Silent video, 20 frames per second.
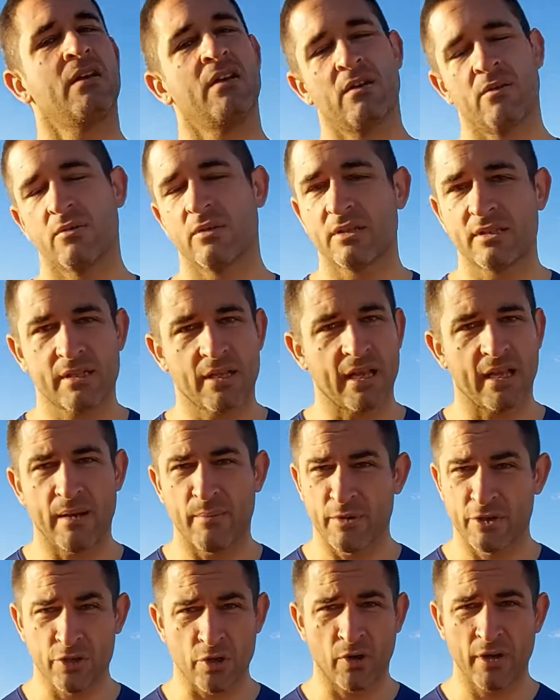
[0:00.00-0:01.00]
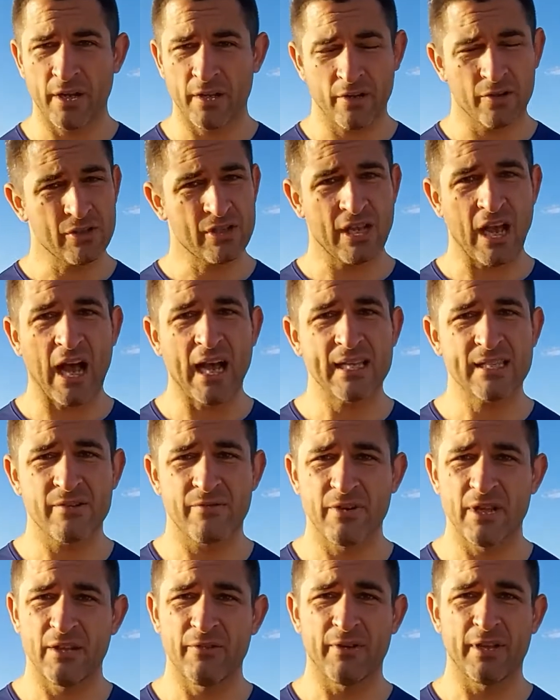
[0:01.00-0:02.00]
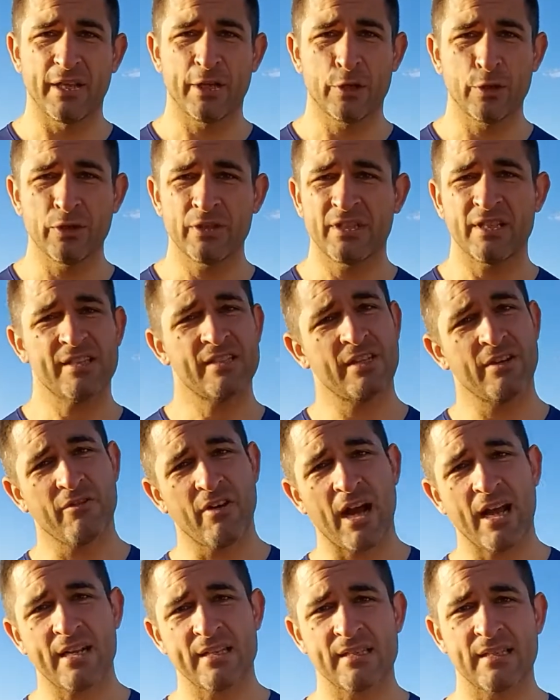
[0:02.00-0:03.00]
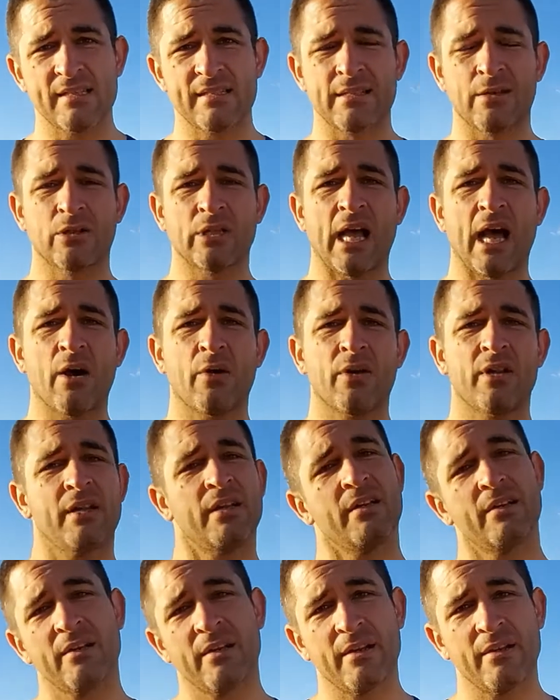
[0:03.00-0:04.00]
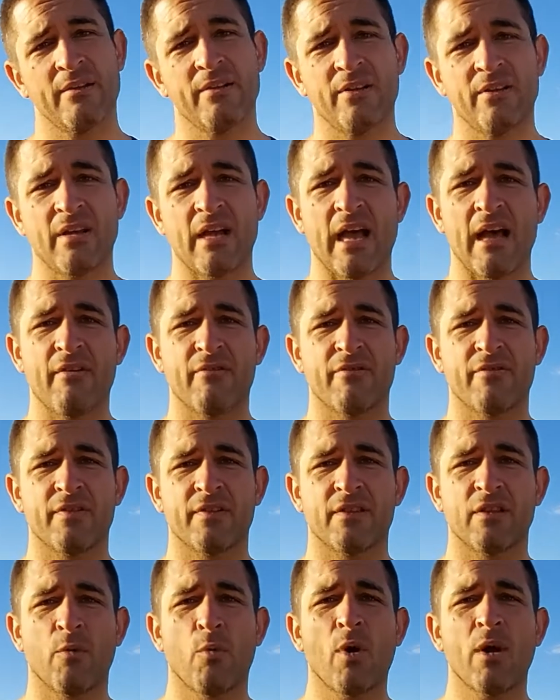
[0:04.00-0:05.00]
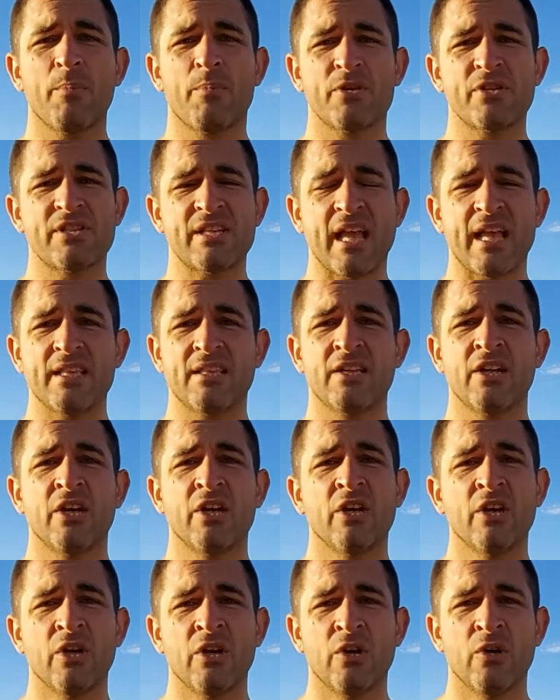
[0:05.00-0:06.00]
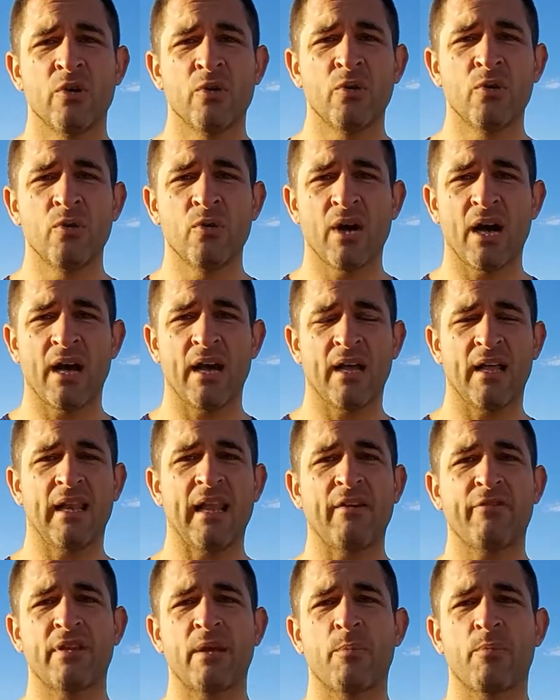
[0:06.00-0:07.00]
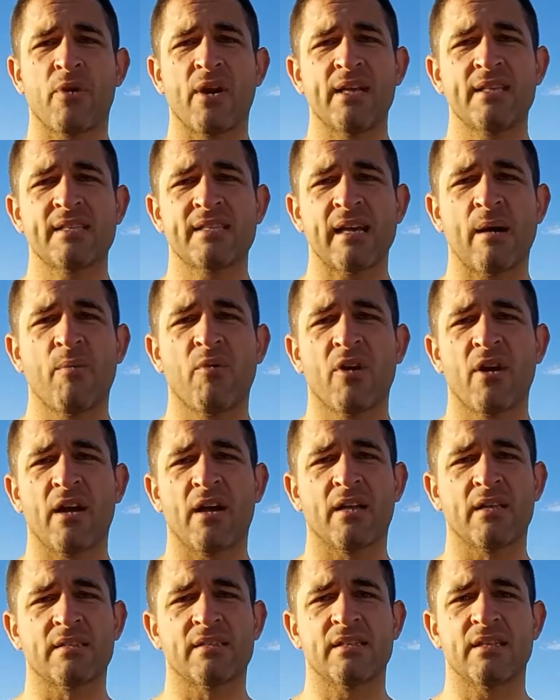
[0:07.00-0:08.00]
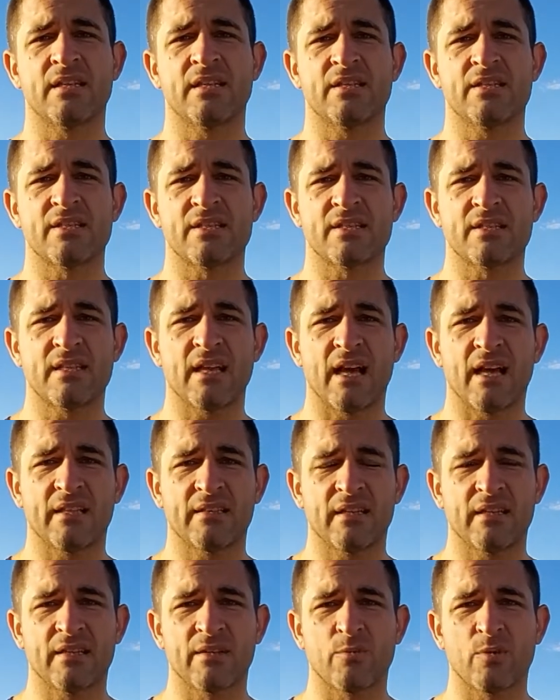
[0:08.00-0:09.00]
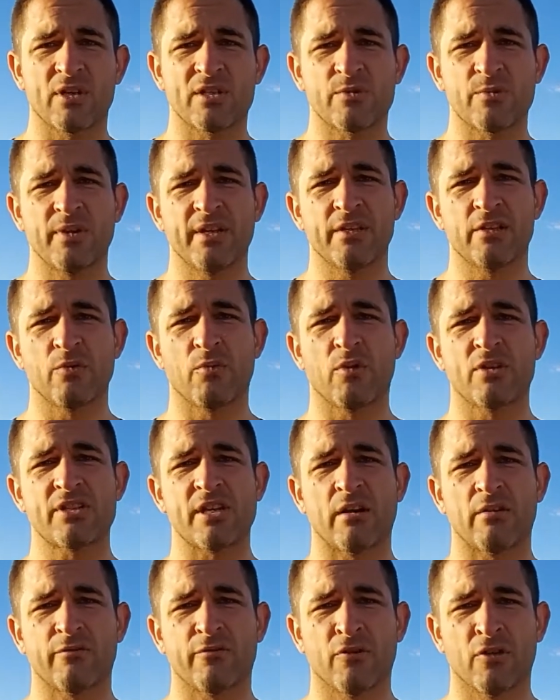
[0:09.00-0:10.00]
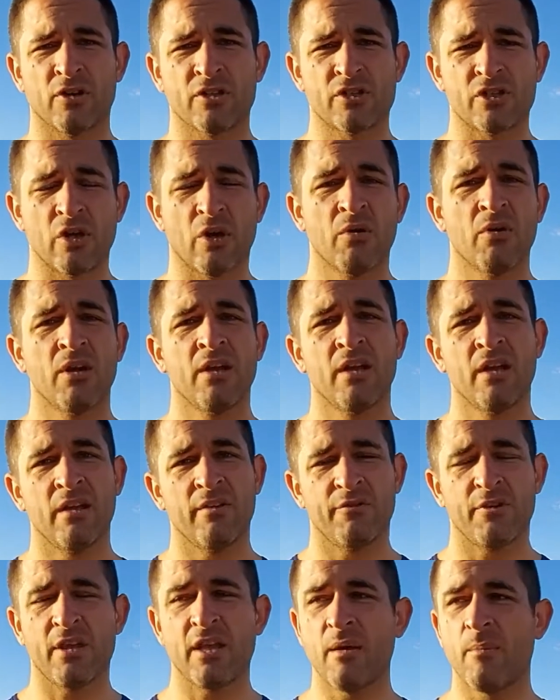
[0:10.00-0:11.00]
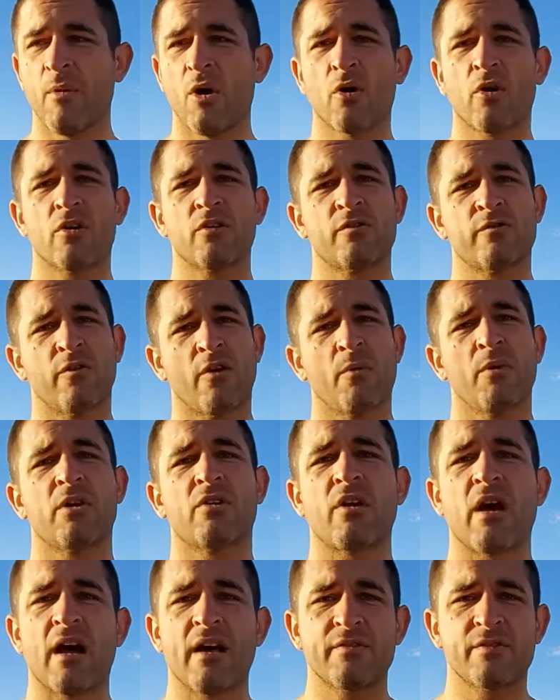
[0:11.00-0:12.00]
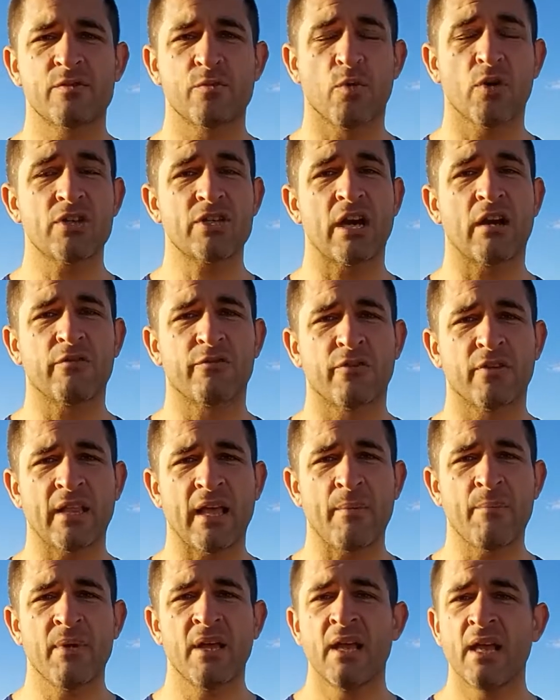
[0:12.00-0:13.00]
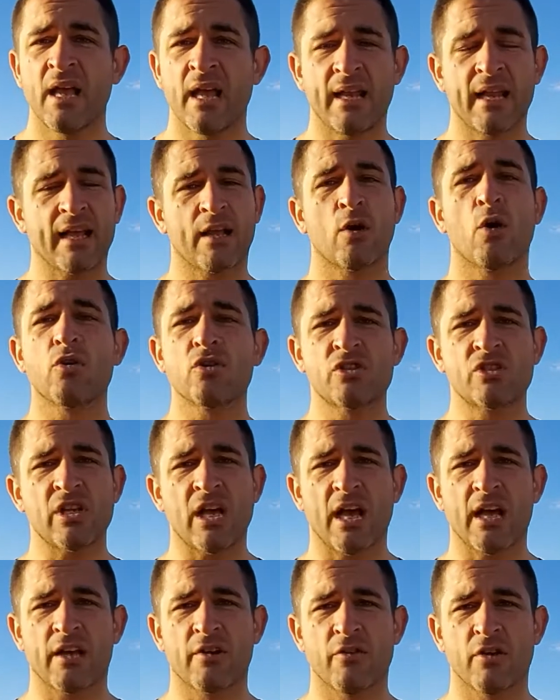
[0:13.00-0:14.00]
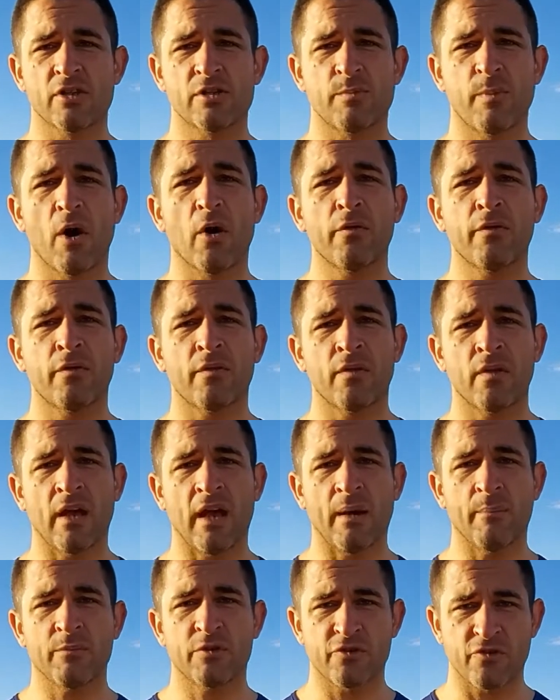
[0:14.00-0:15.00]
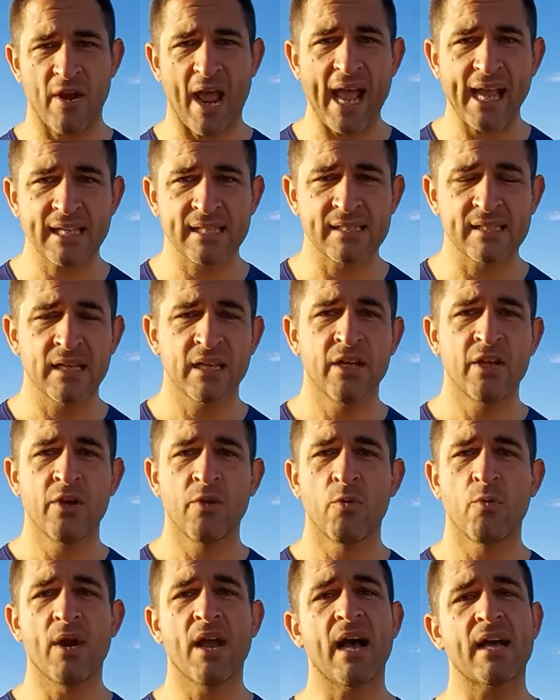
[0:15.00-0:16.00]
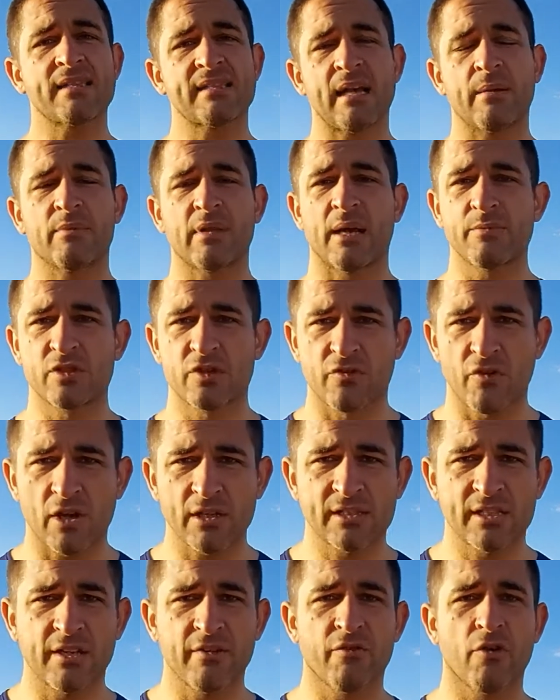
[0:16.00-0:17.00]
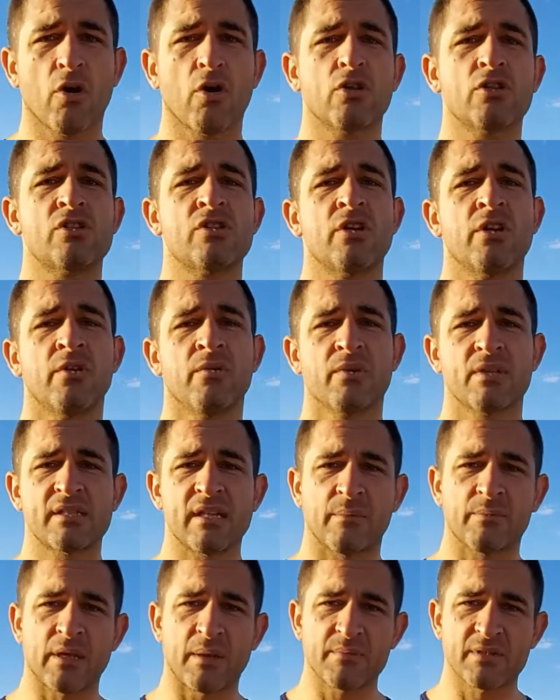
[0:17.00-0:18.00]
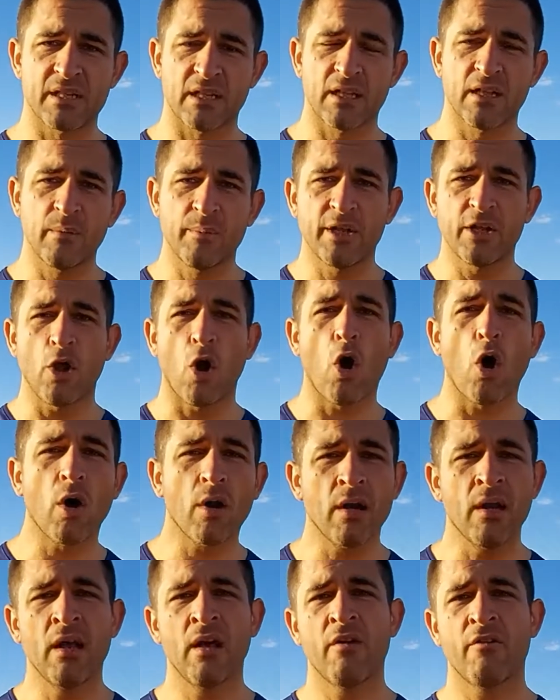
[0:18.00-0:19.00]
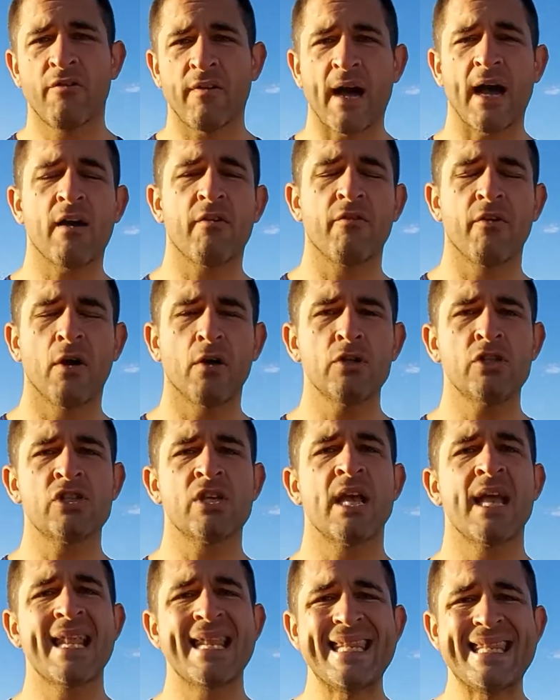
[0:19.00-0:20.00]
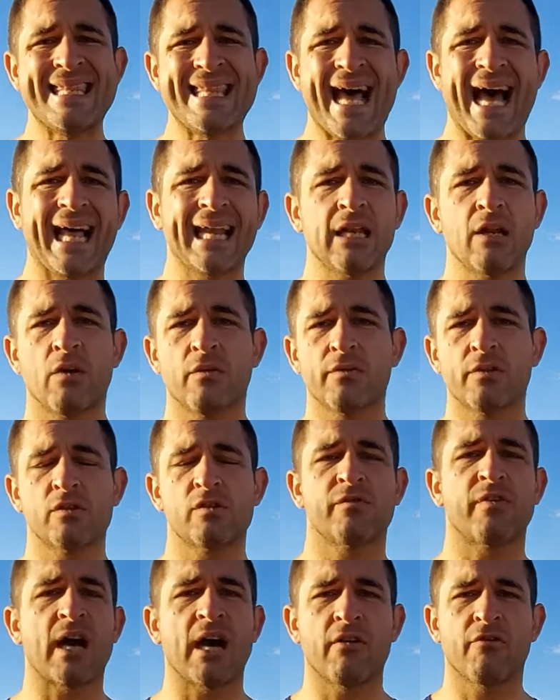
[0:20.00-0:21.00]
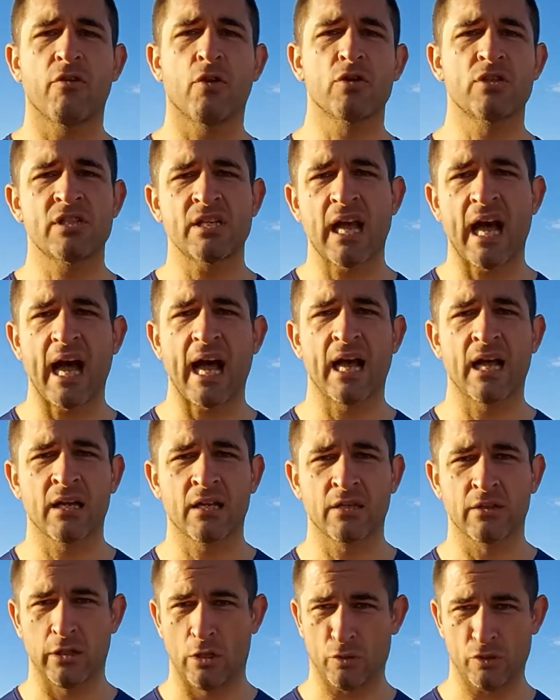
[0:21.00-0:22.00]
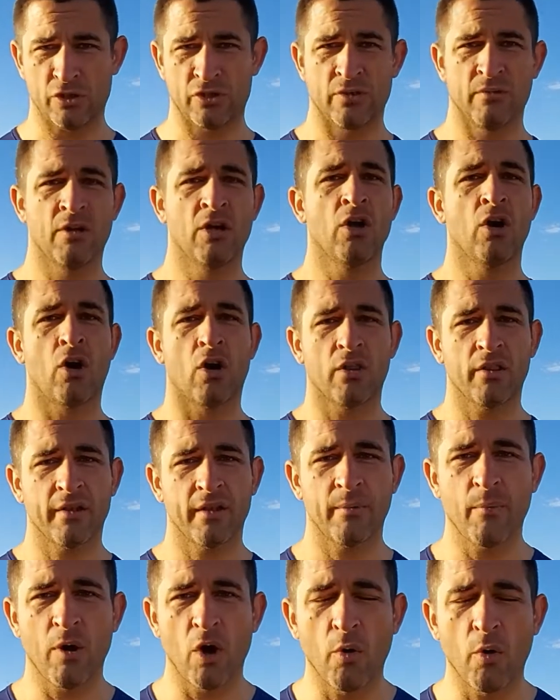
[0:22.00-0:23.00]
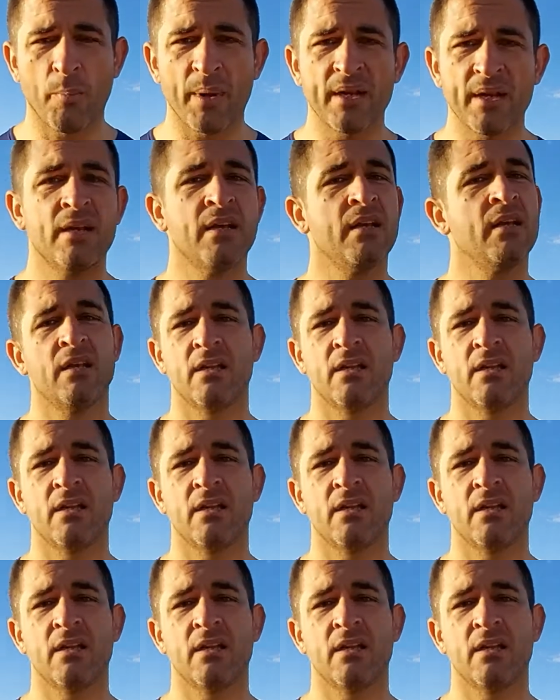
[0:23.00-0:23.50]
Once again, the majority of those guys are really, really good. They see riders and slow down, and then you have the 1% who left their brain somewhere else, and they're the ones we need to watch out for. So if you hear motos, four-wheel drives, watch out for them. And that goes across both tracks. We are sometimes crossing roads, we're sometimes a little bit on fire roads. None of those fire roads are closed. All of them are open.